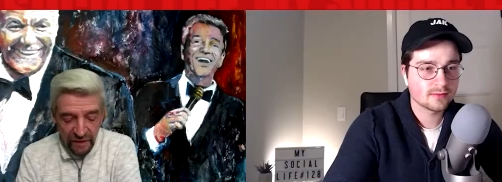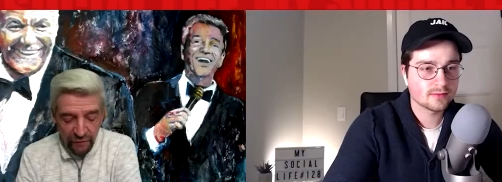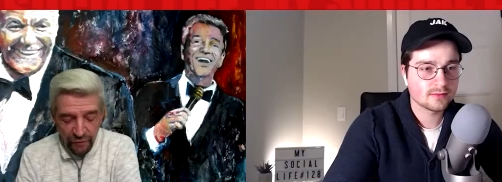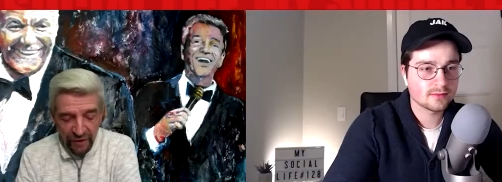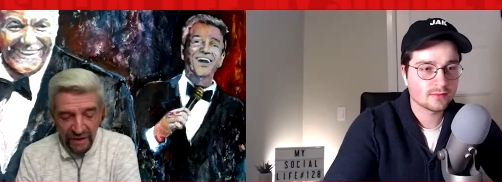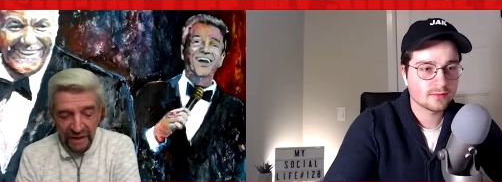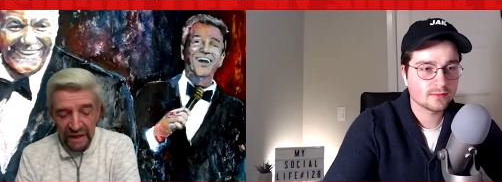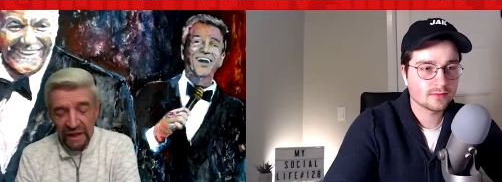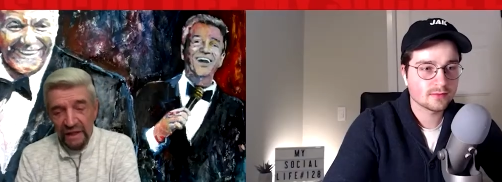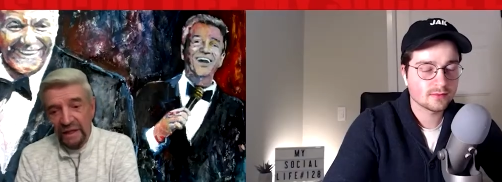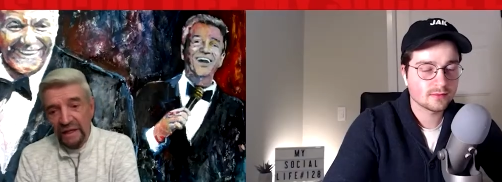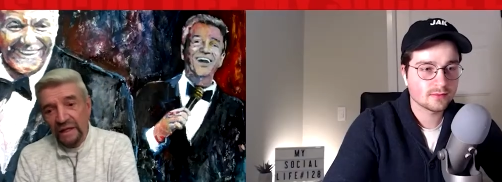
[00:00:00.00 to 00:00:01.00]
Speaker 1: Freddie,
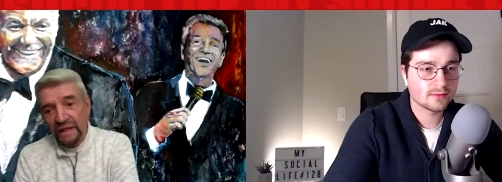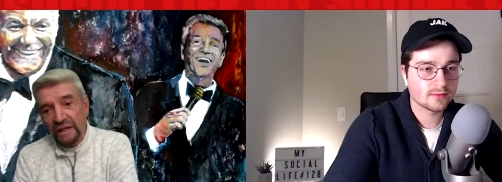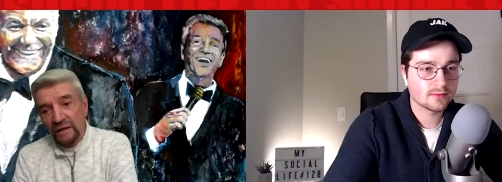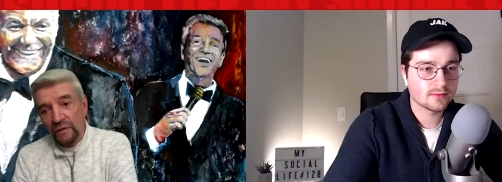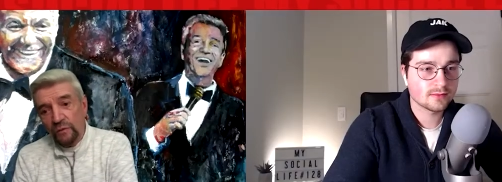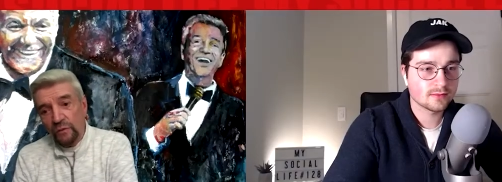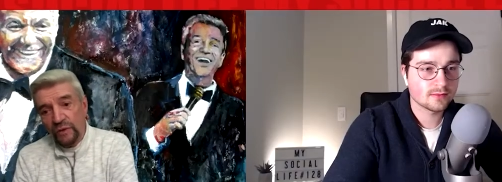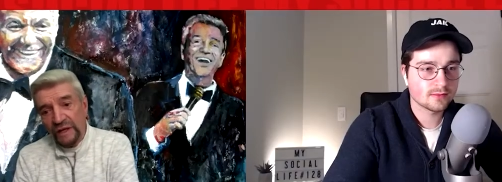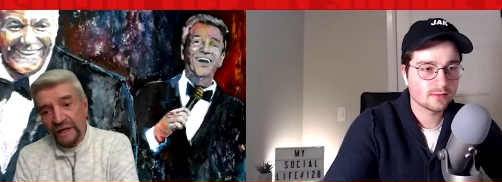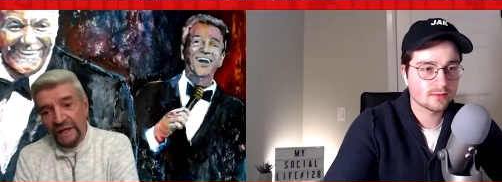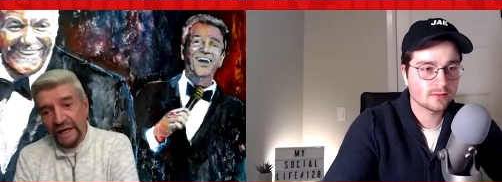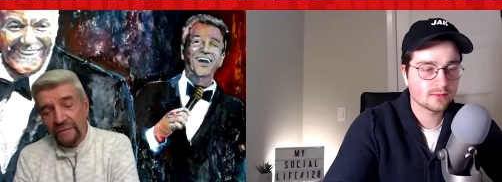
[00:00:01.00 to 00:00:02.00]
when
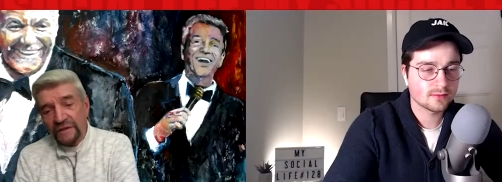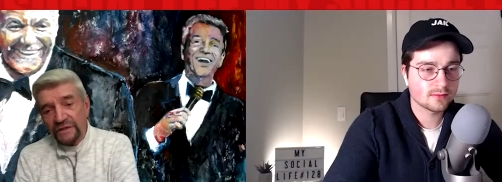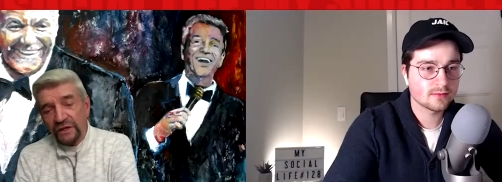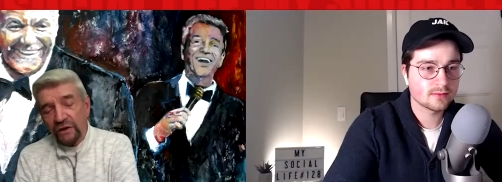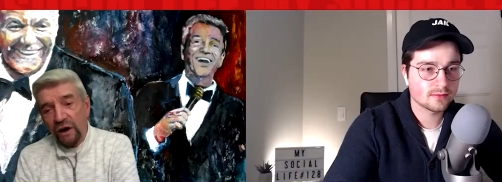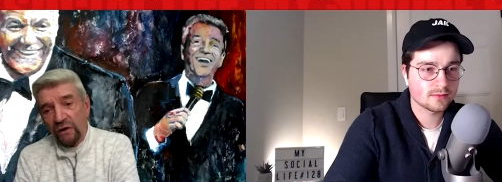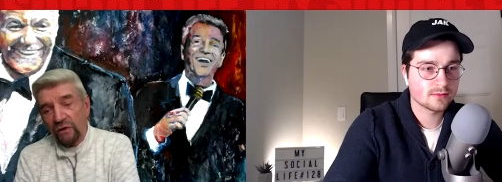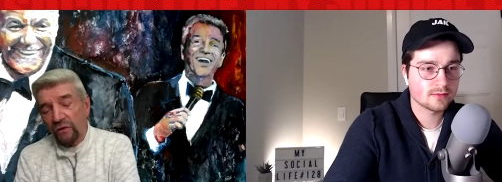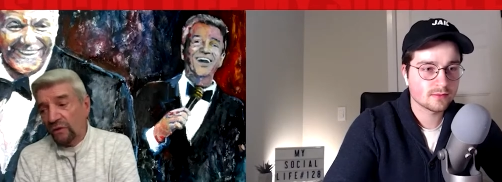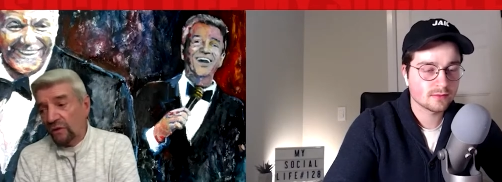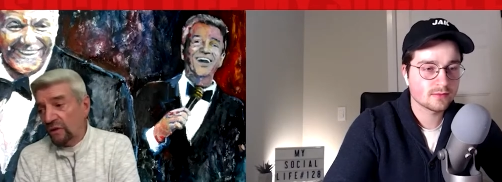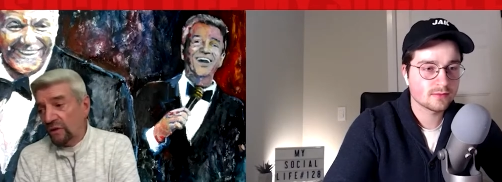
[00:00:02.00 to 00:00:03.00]
he came to
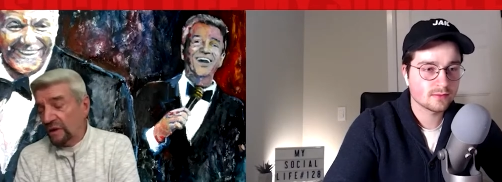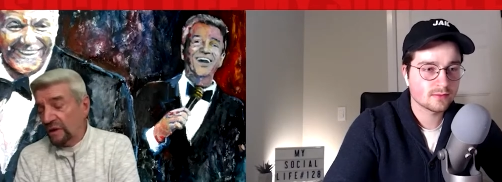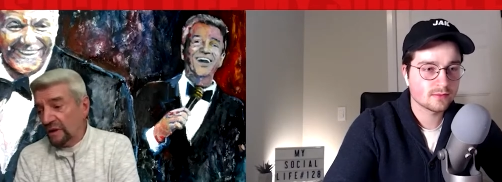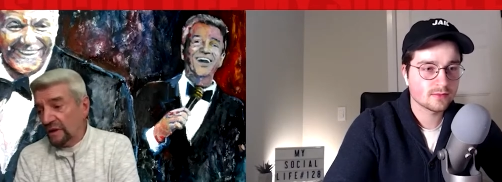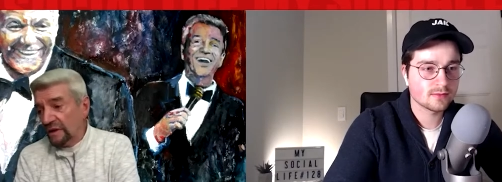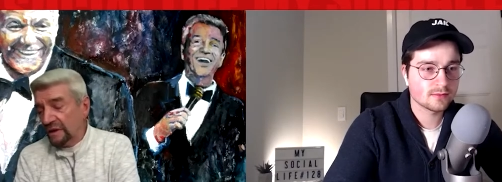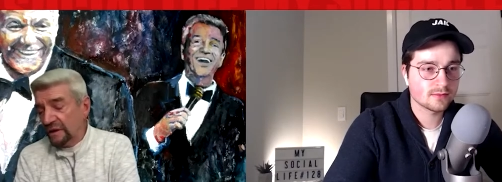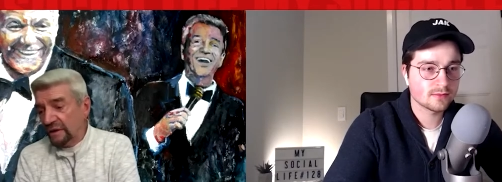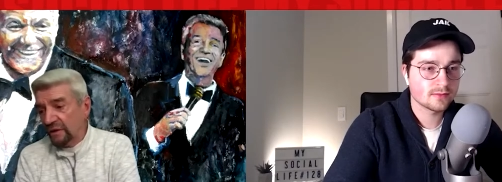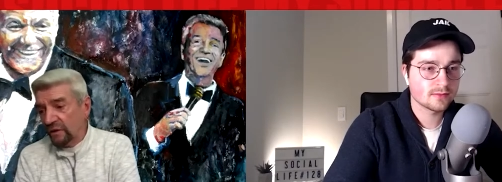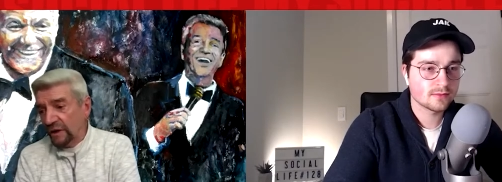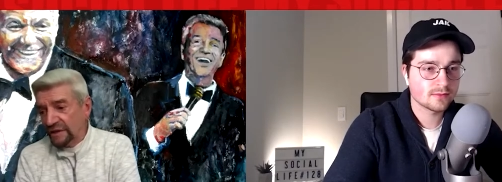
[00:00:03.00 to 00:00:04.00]
Chicago,
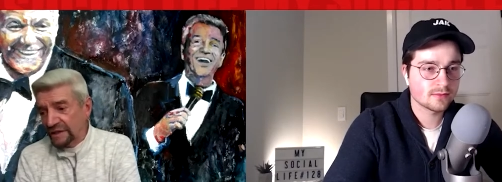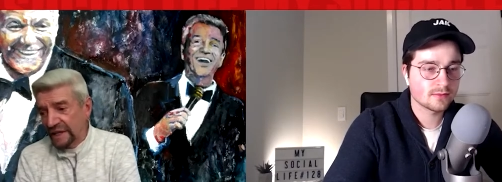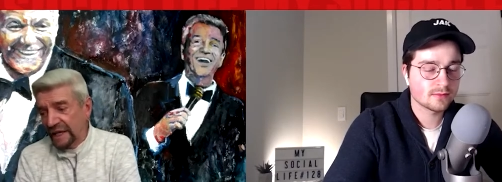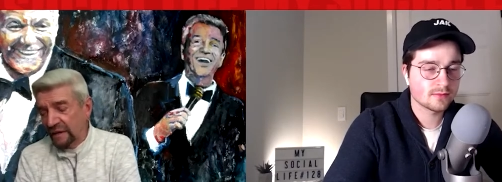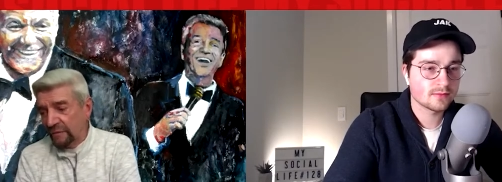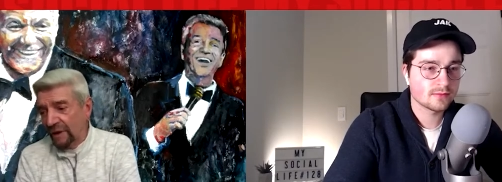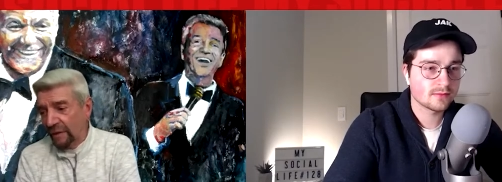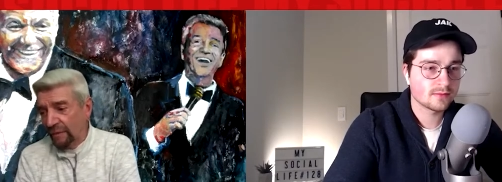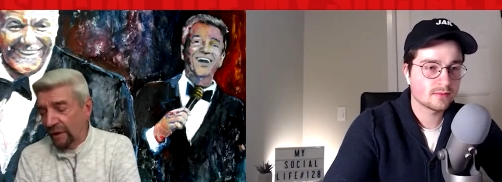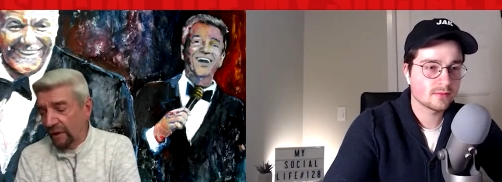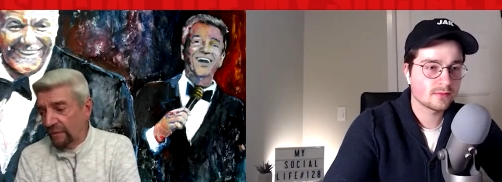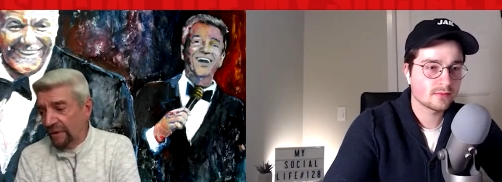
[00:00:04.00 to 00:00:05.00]
you know, and stayed at my
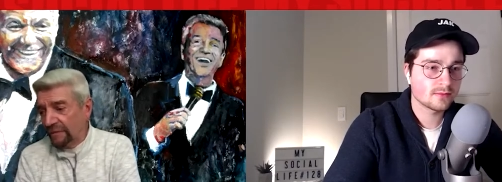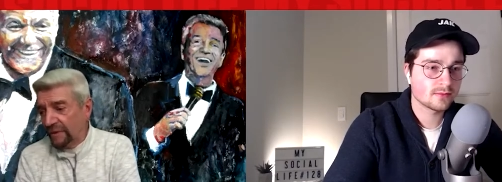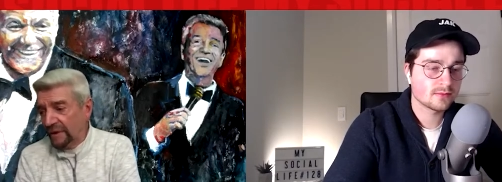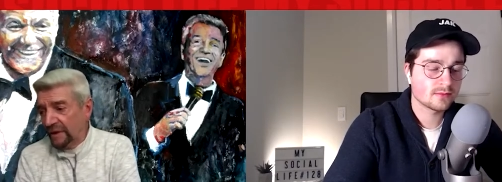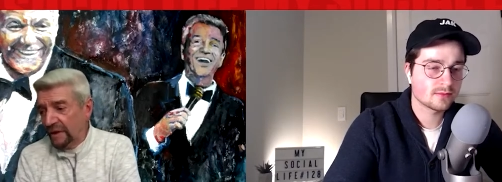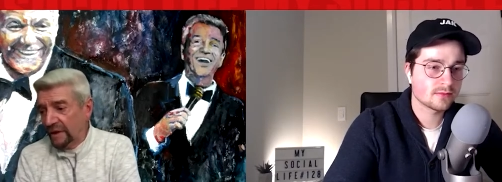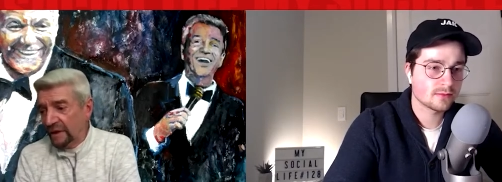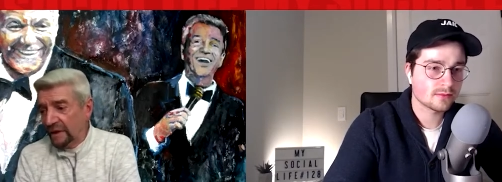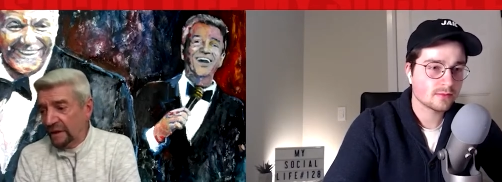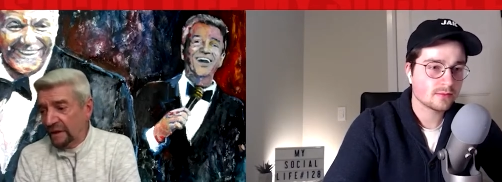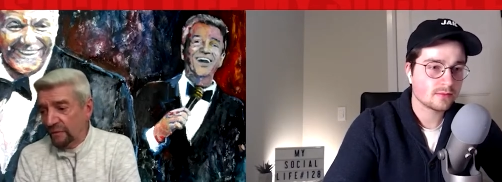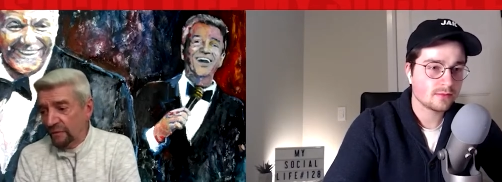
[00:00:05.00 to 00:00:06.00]
apartment
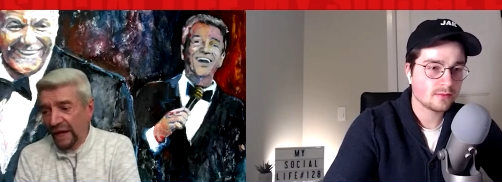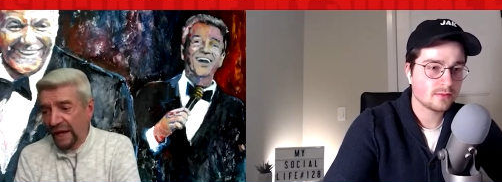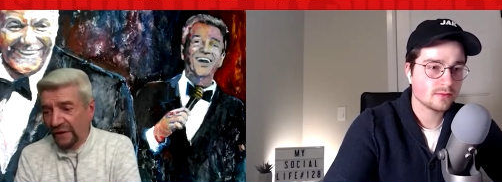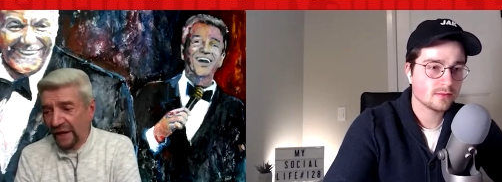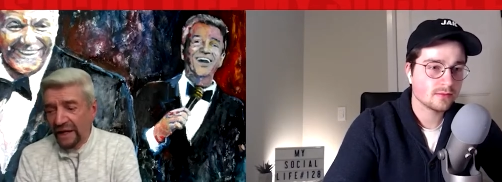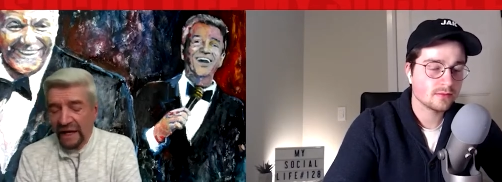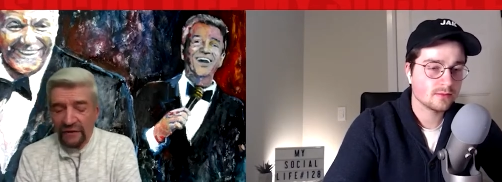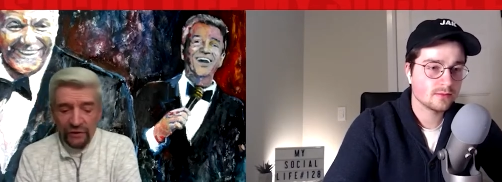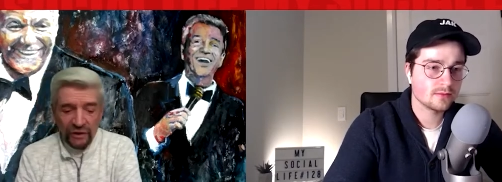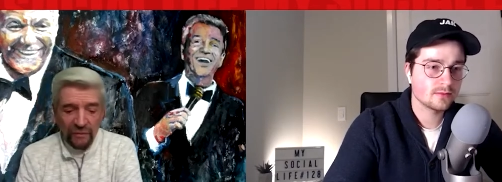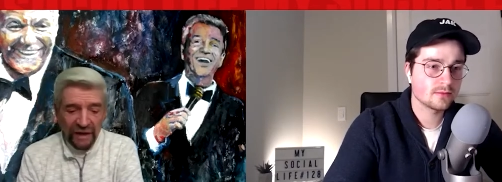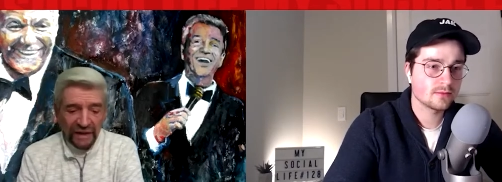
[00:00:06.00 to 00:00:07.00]
that night I
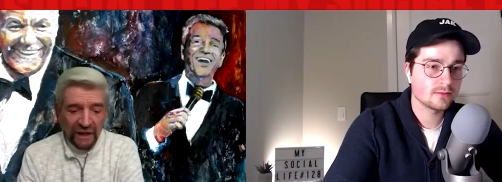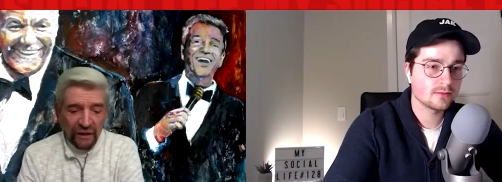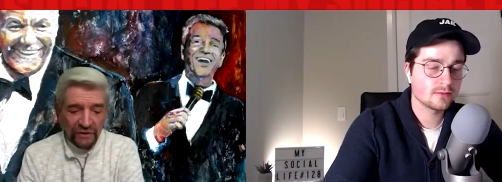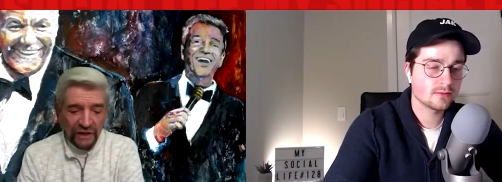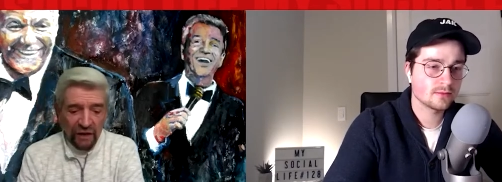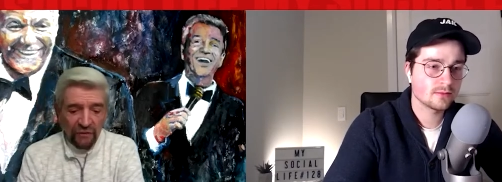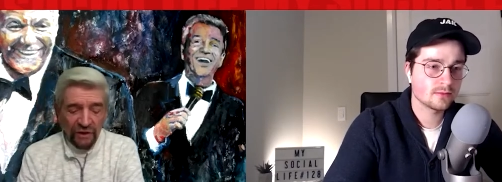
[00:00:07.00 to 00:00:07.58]
took him back downtown. He